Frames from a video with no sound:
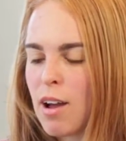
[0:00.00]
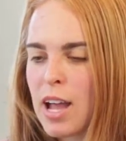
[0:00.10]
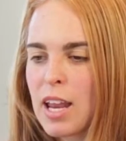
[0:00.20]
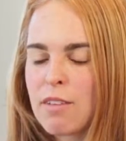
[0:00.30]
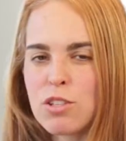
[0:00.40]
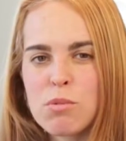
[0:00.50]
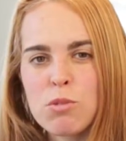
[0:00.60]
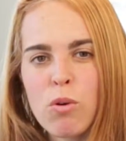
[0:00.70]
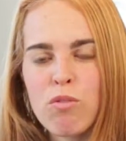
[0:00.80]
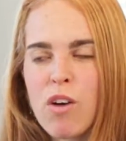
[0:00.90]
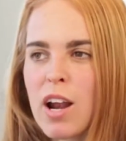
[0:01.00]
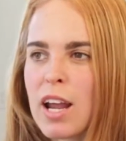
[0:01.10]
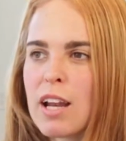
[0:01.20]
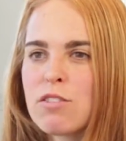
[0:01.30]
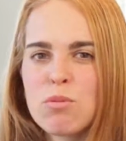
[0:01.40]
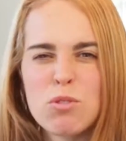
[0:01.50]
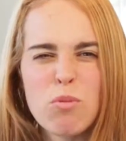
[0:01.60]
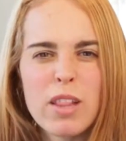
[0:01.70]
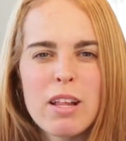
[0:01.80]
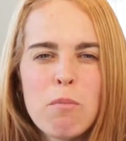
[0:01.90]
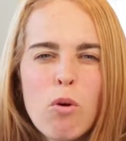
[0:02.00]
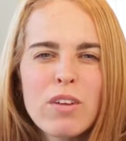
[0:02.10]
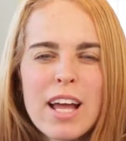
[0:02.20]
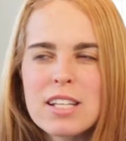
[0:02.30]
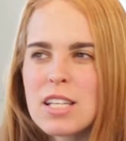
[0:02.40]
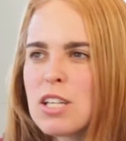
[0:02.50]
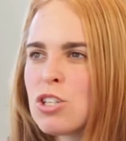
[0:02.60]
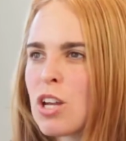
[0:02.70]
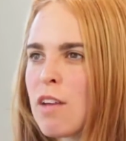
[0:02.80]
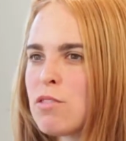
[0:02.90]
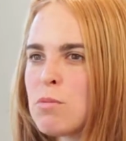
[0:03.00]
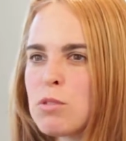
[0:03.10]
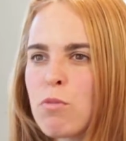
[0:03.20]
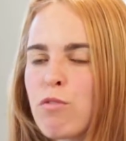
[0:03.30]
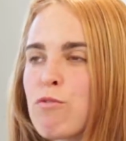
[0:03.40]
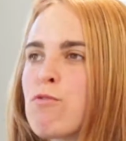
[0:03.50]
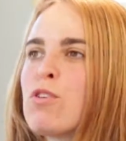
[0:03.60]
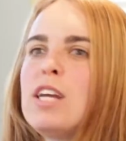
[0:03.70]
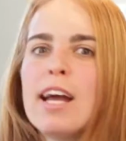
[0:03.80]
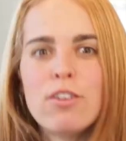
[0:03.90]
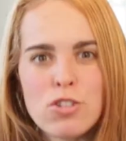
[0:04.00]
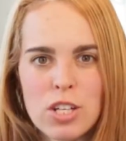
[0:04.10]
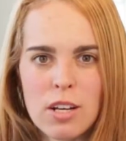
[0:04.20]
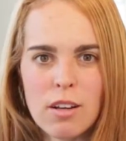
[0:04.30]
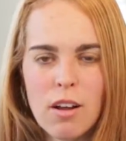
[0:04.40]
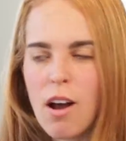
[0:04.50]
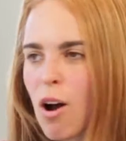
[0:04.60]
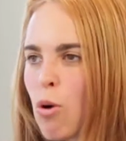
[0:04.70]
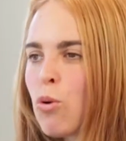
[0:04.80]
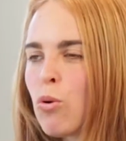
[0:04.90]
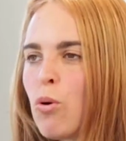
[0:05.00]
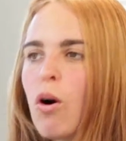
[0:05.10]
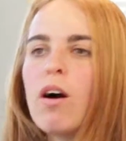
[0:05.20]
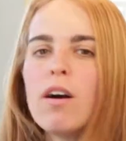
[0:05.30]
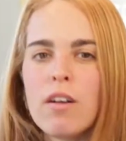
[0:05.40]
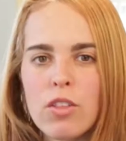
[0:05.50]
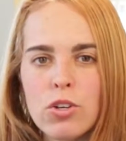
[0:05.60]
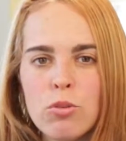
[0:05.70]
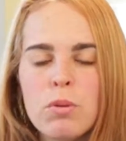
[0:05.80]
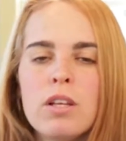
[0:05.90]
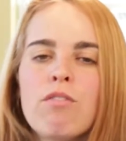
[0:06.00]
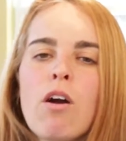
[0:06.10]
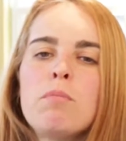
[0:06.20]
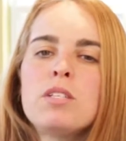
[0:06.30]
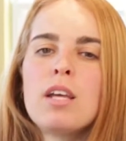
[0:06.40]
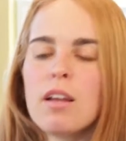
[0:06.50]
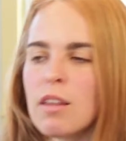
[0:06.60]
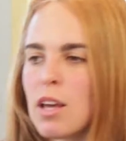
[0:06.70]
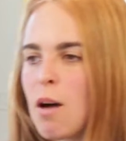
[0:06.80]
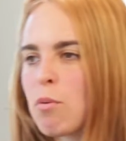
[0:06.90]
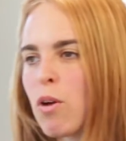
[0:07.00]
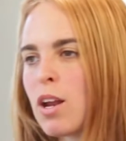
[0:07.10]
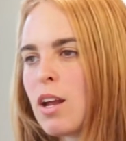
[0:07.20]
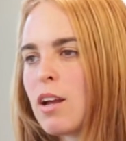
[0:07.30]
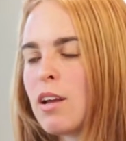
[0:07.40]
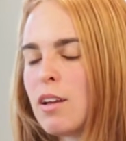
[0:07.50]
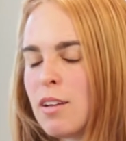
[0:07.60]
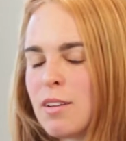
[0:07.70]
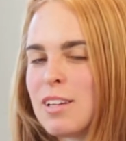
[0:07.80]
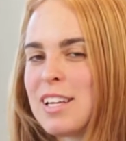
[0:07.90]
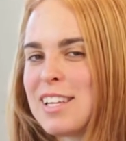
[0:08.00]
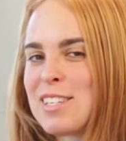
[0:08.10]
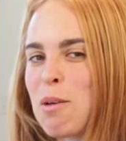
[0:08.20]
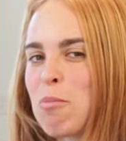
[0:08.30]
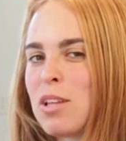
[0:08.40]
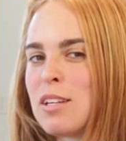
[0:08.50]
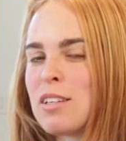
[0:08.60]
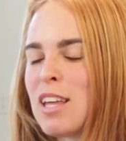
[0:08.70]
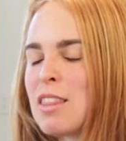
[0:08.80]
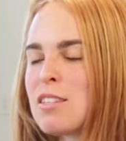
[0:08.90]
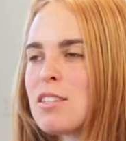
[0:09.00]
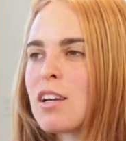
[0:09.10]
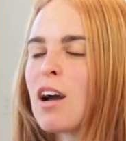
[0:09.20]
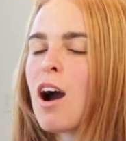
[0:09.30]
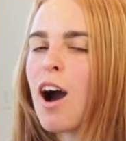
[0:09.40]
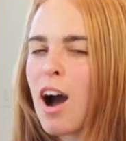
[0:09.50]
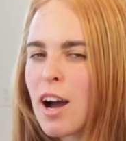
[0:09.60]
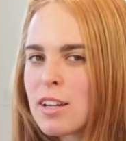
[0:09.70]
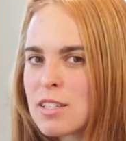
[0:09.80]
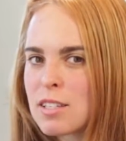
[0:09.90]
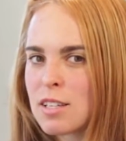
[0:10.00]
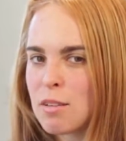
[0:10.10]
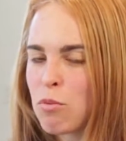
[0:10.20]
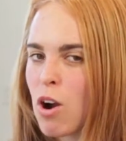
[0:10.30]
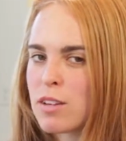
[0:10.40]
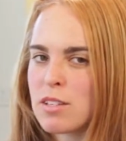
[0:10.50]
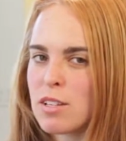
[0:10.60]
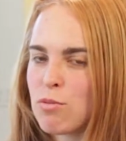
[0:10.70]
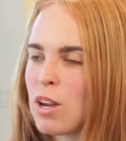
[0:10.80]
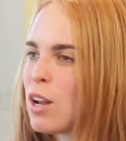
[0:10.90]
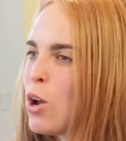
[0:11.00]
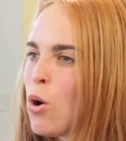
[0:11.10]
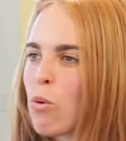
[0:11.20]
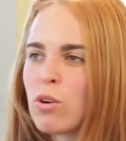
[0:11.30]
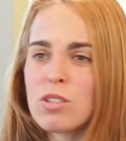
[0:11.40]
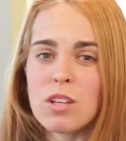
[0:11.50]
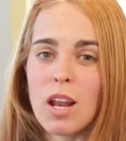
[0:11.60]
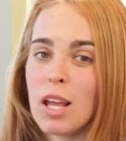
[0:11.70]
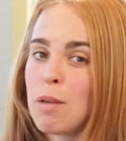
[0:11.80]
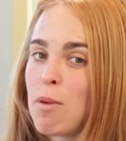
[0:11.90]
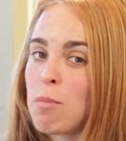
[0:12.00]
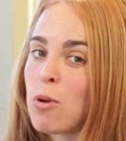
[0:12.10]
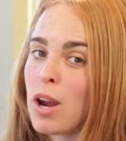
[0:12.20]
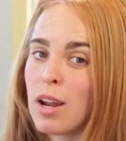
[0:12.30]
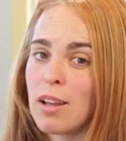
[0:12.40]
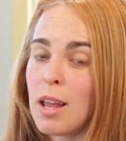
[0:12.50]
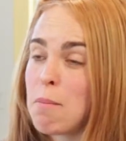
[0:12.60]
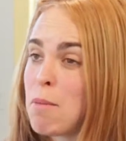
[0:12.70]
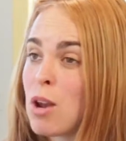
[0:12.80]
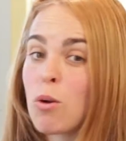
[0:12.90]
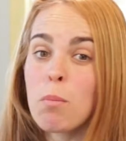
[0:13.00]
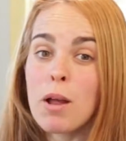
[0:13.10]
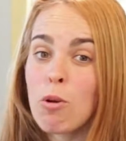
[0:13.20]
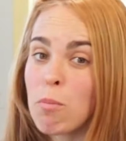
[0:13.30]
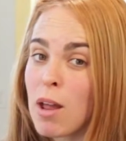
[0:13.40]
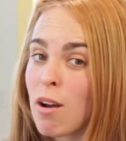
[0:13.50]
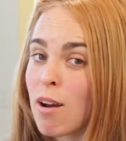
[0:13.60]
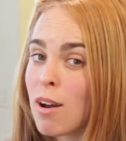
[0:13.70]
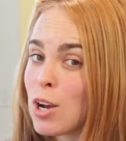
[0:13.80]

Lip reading: I can have so much more fun. I can have so much more relaxation. I have so much more free energy. Oh, cool. The new belief comes in. The upgrading is complete. And this is a constant process, right? We're just going to keep upgrading, getting better and better and better.